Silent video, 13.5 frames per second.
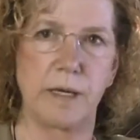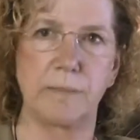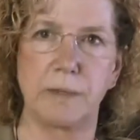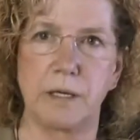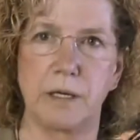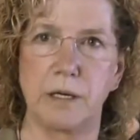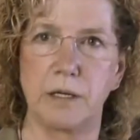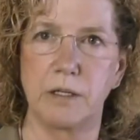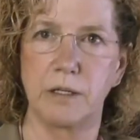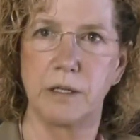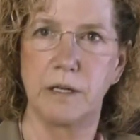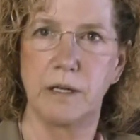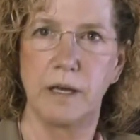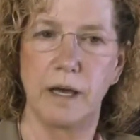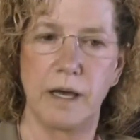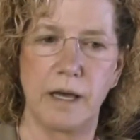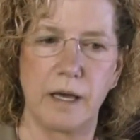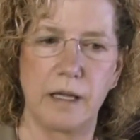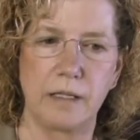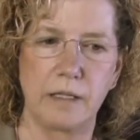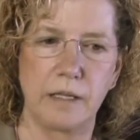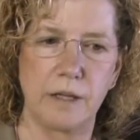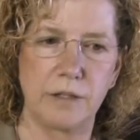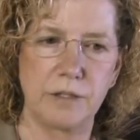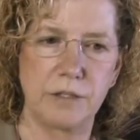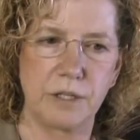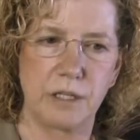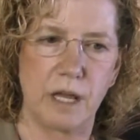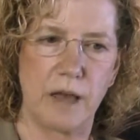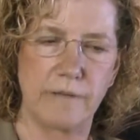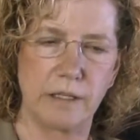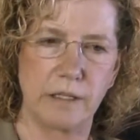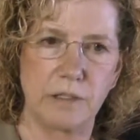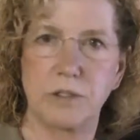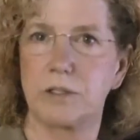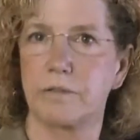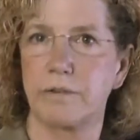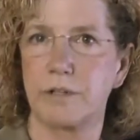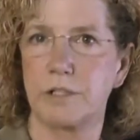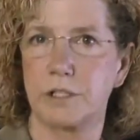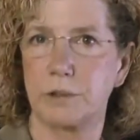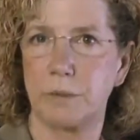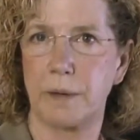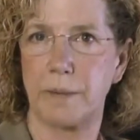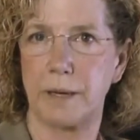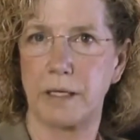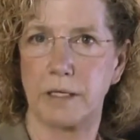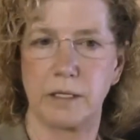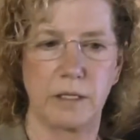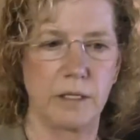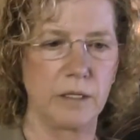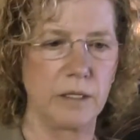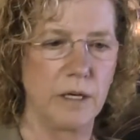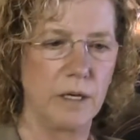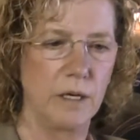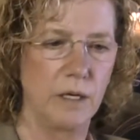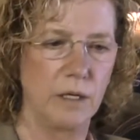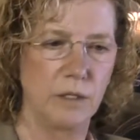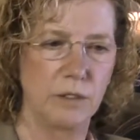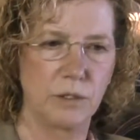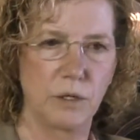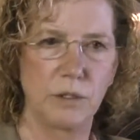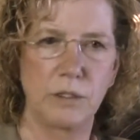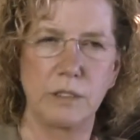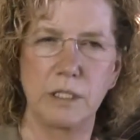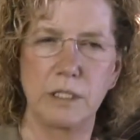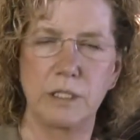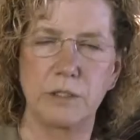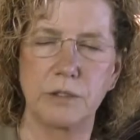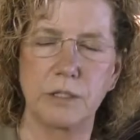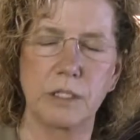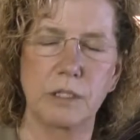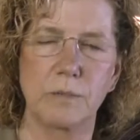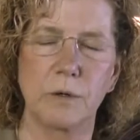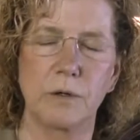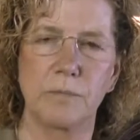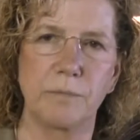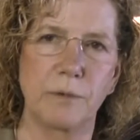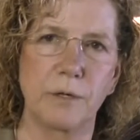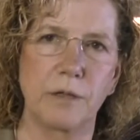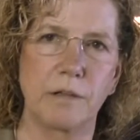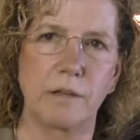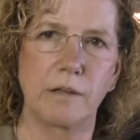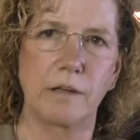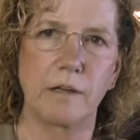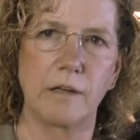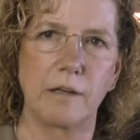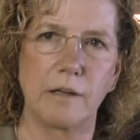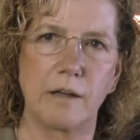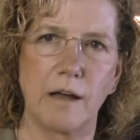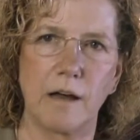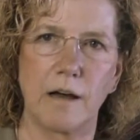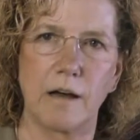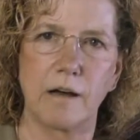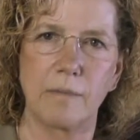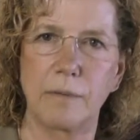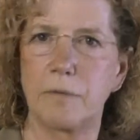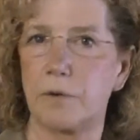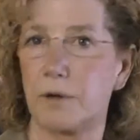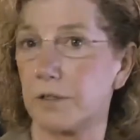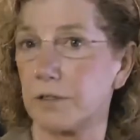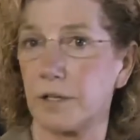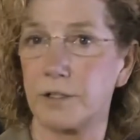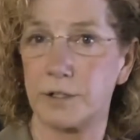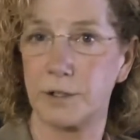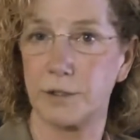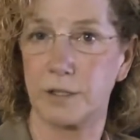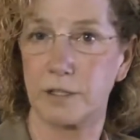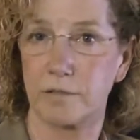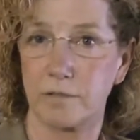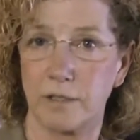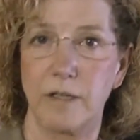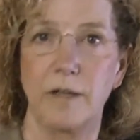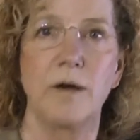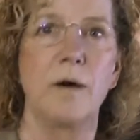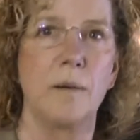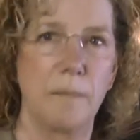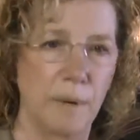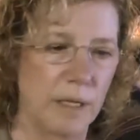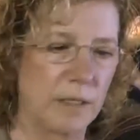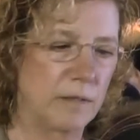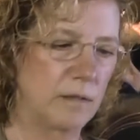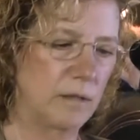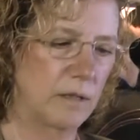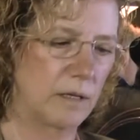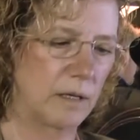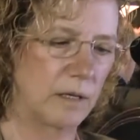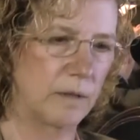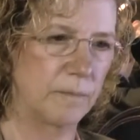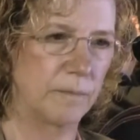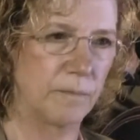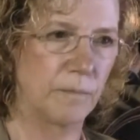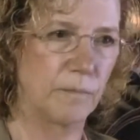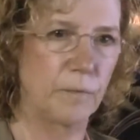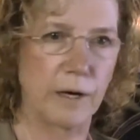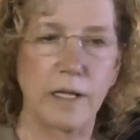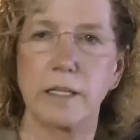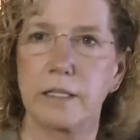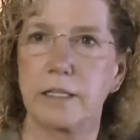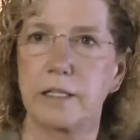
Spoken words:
up here and the other scene having its convergence way back here. So you need to do a little more pre-thinking before you start shooting. But the reality